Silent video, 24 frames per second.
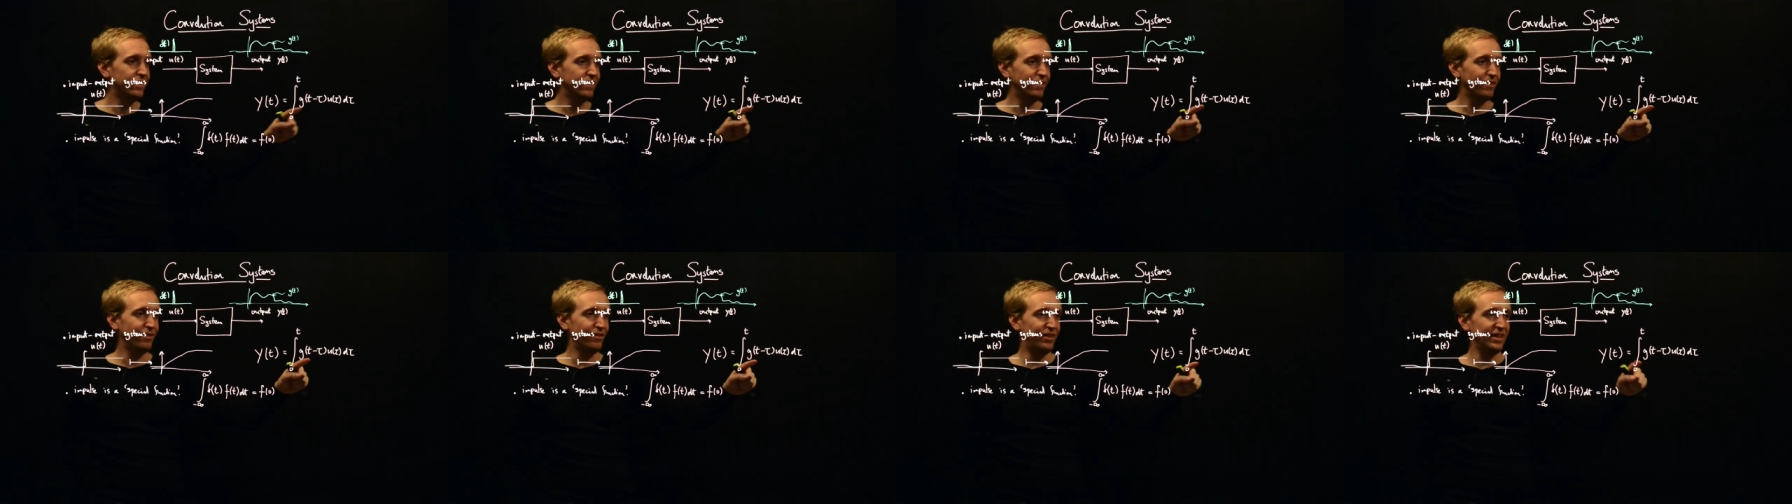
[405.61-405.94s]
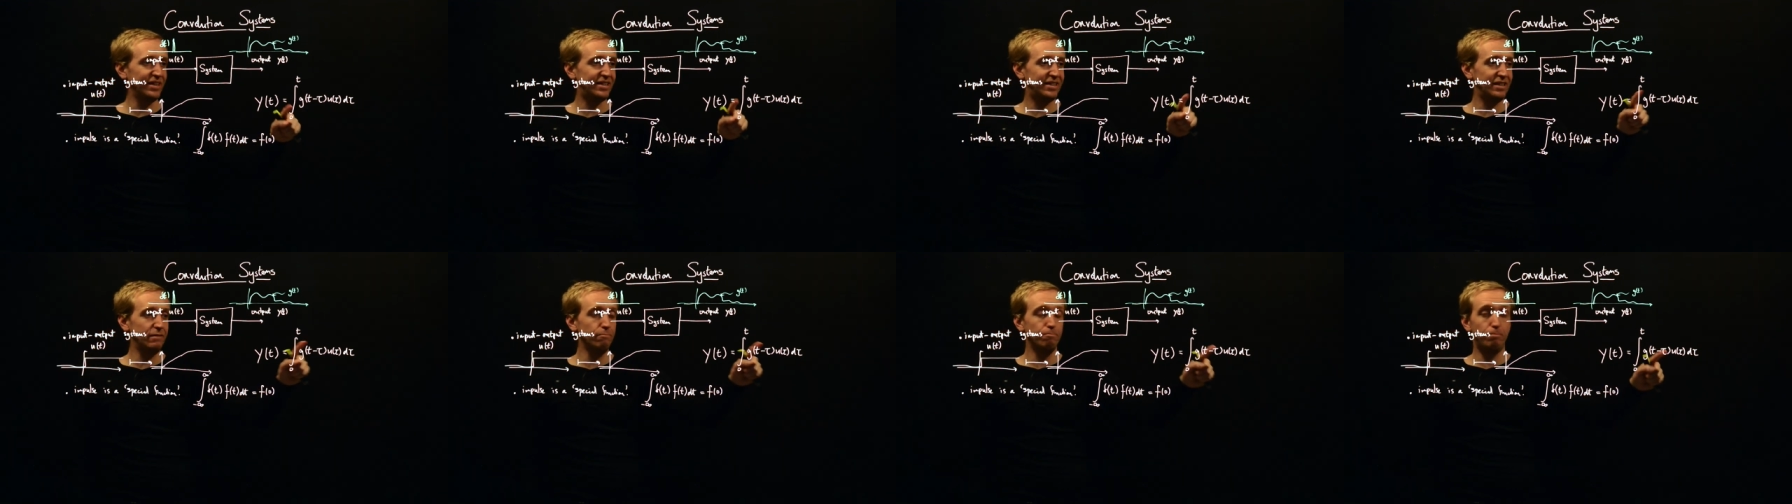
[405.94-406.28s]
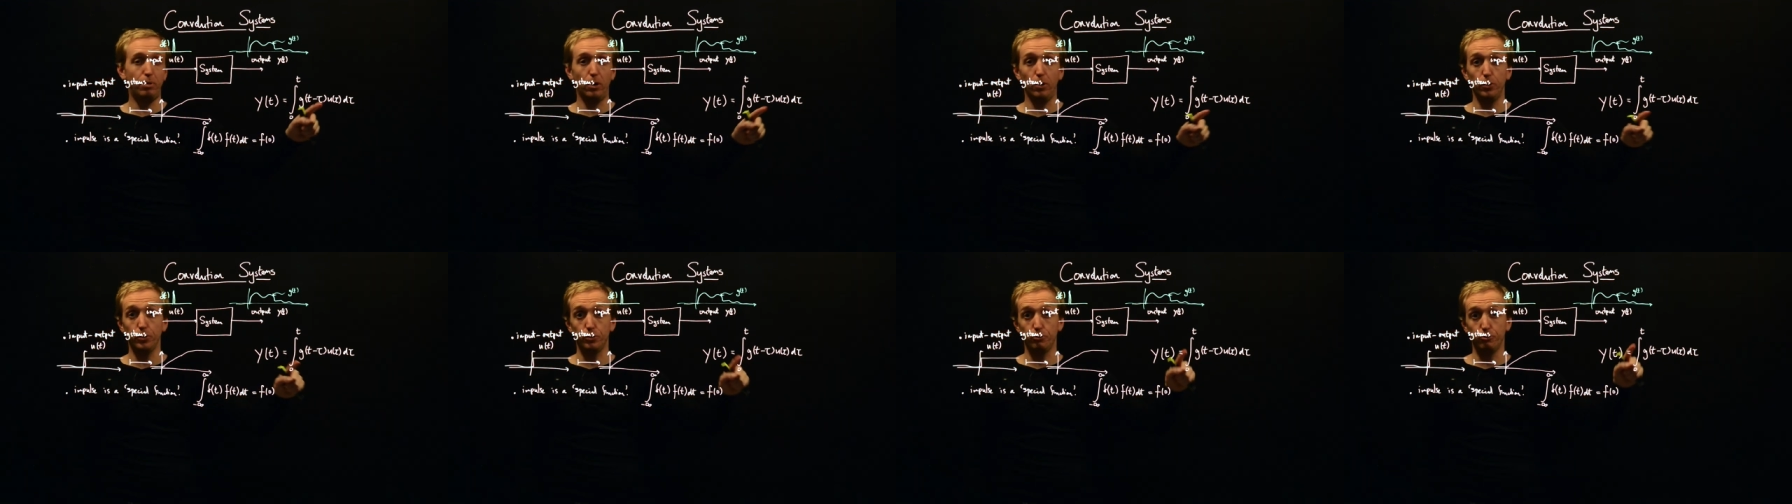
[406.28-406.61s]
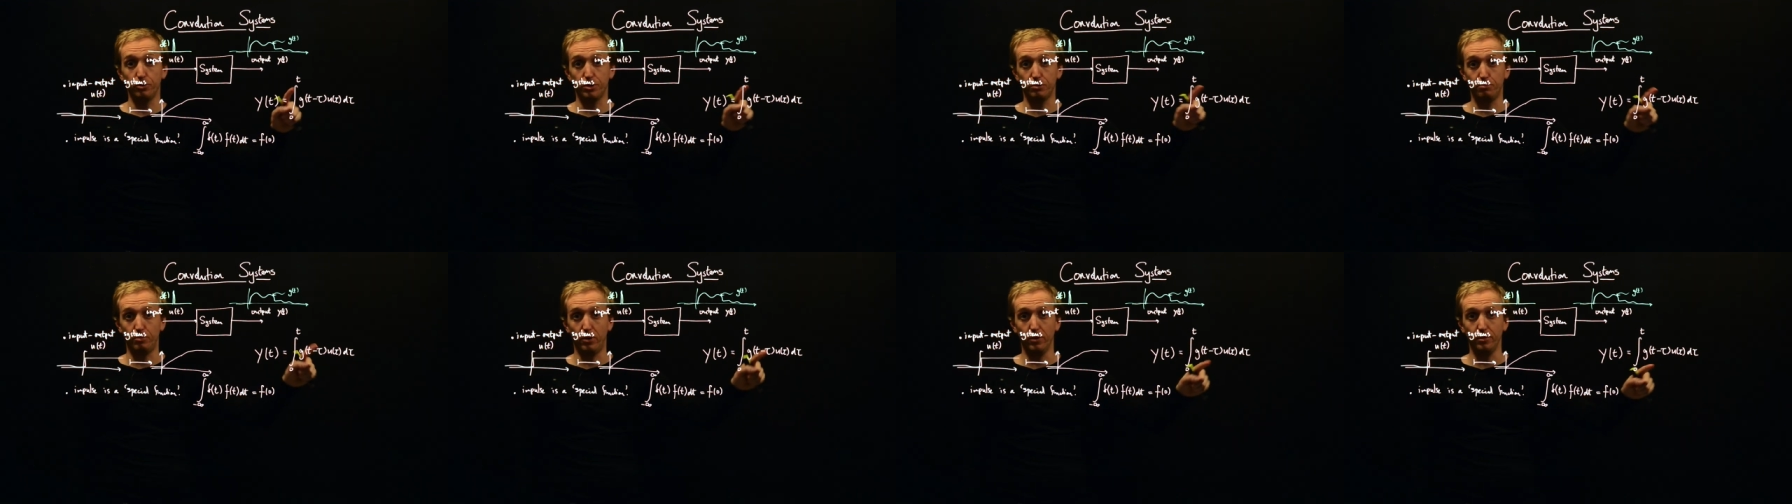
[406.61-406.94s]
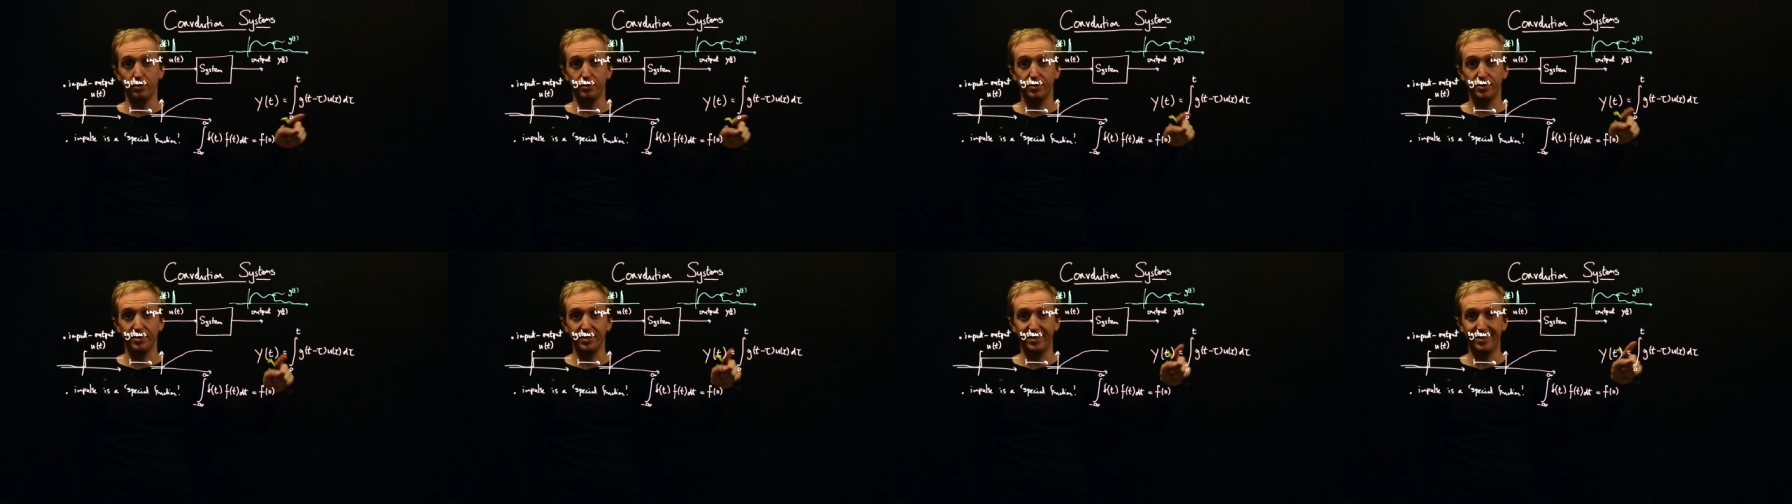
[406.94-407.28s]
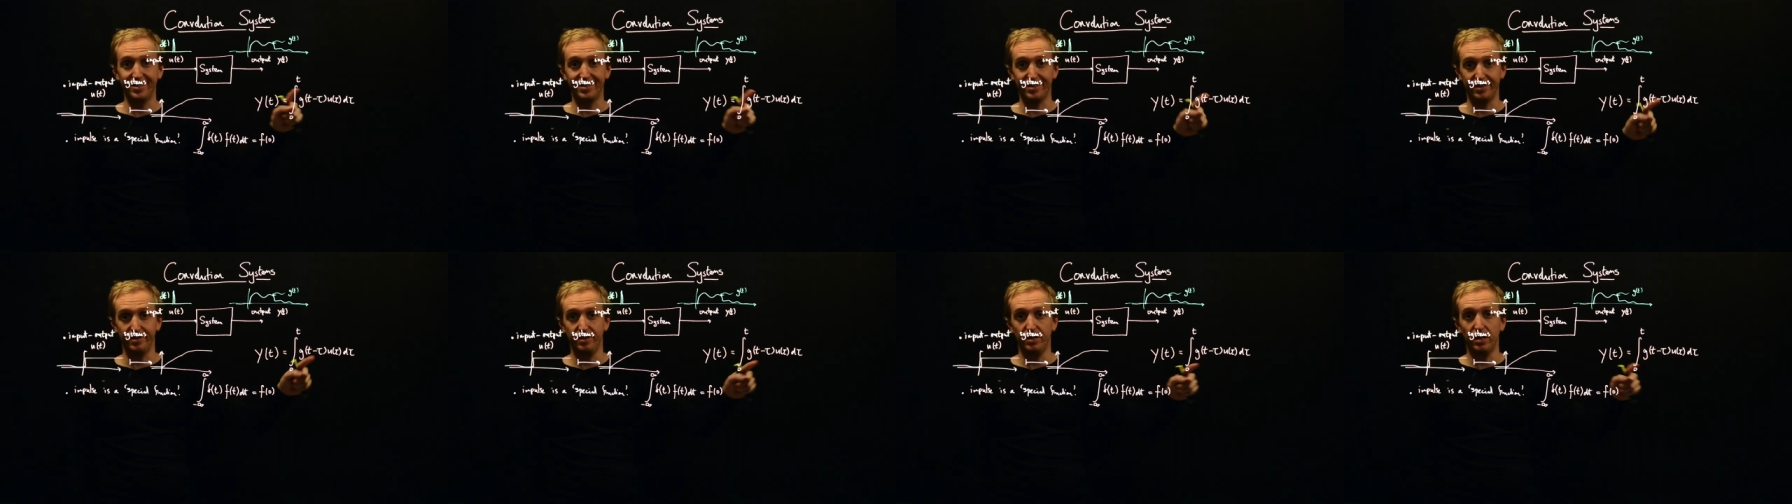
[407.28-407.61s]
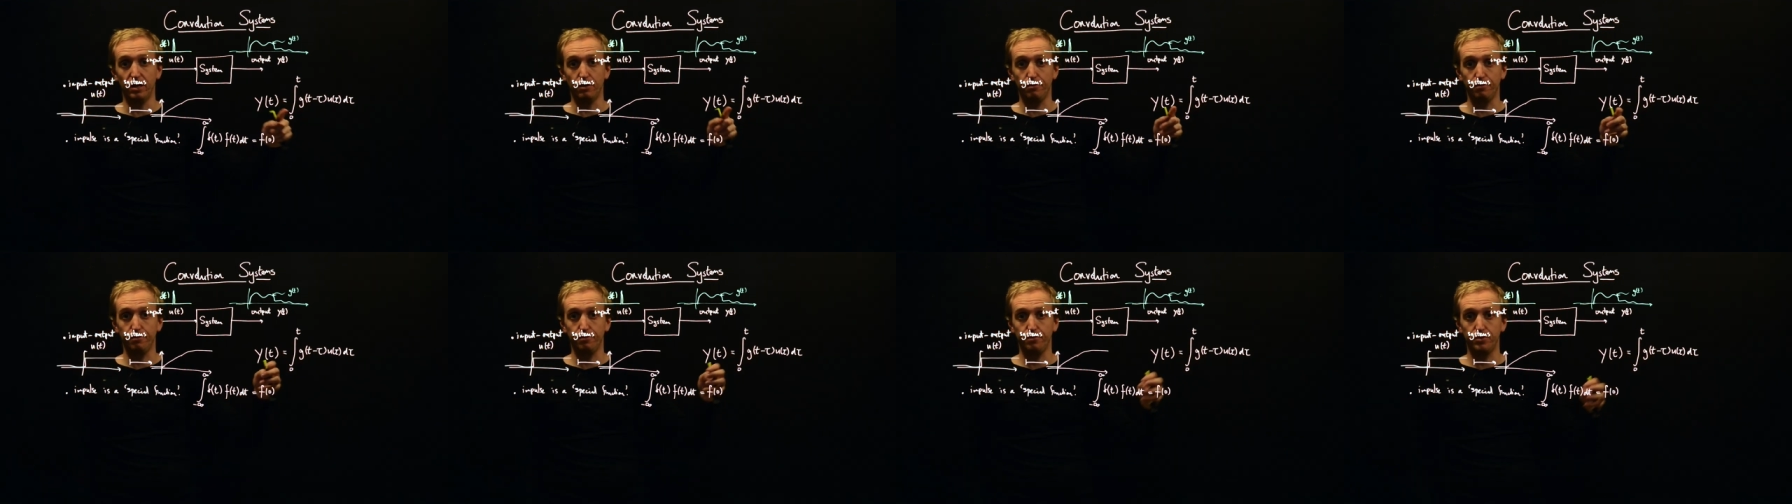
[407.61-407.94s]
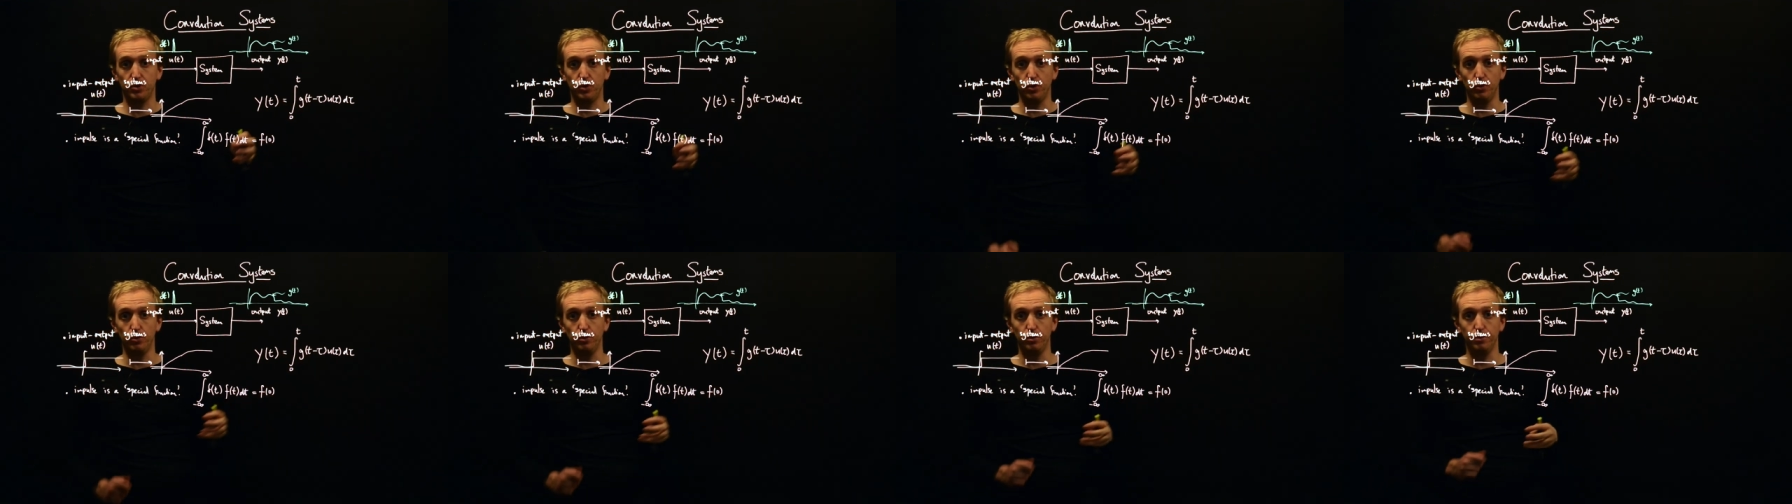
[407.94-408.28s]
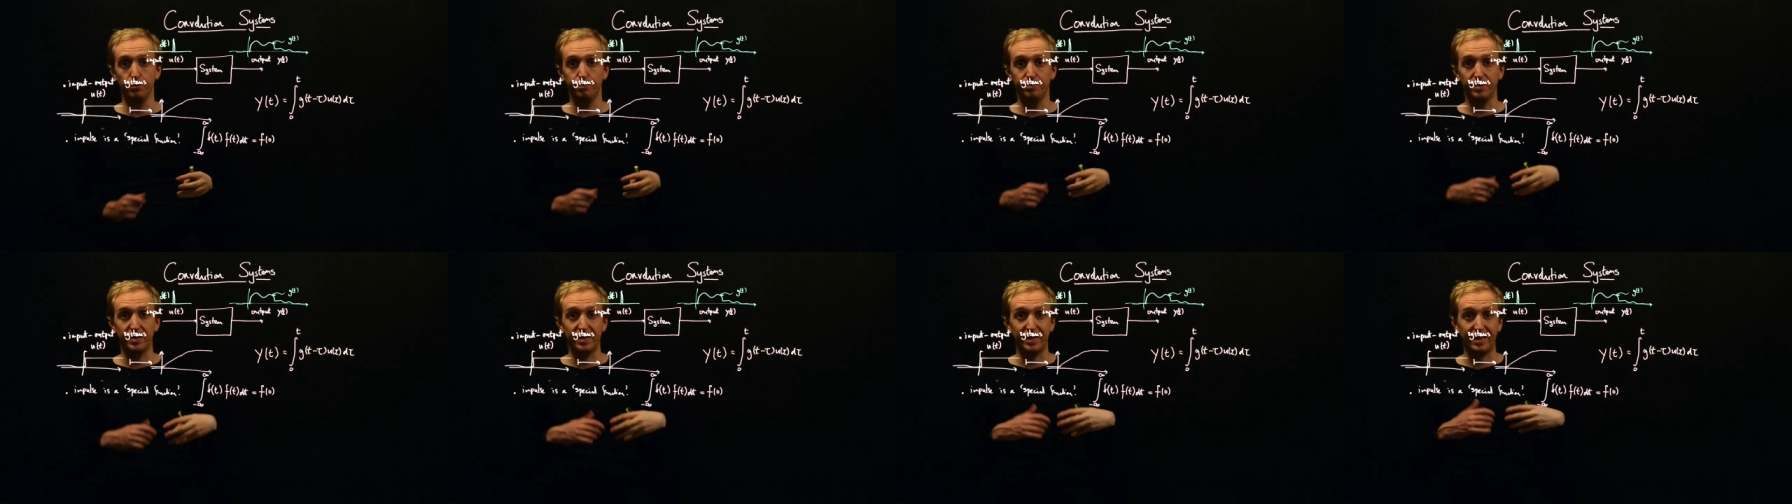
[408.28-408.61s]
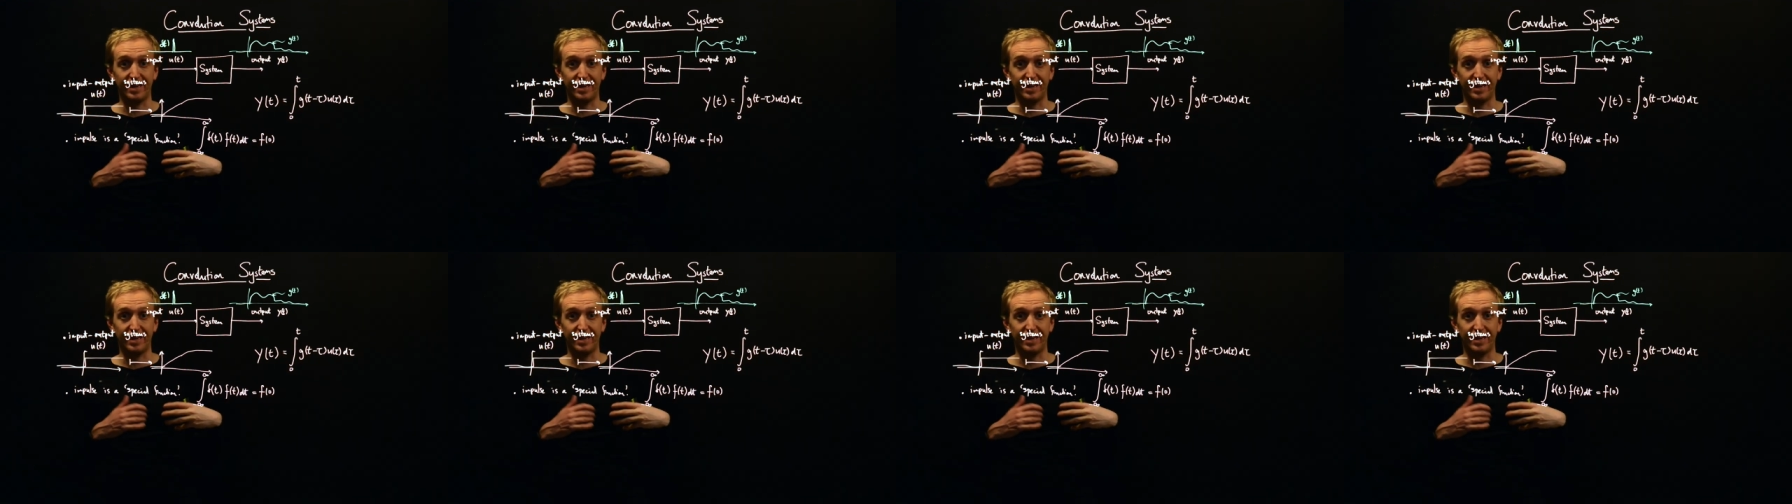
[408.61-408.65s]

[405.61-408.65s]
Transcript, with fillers: this impulse response is enough to